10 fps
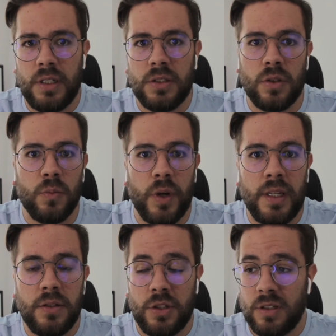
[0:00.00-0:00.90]
in some
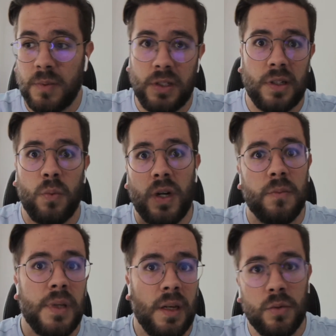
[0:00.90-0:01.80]
ways just because I want to
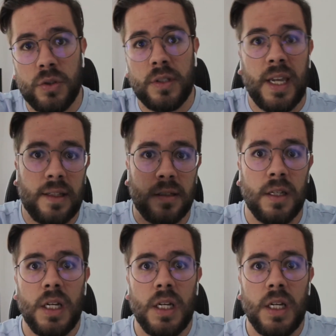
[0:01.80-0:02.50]
be able to get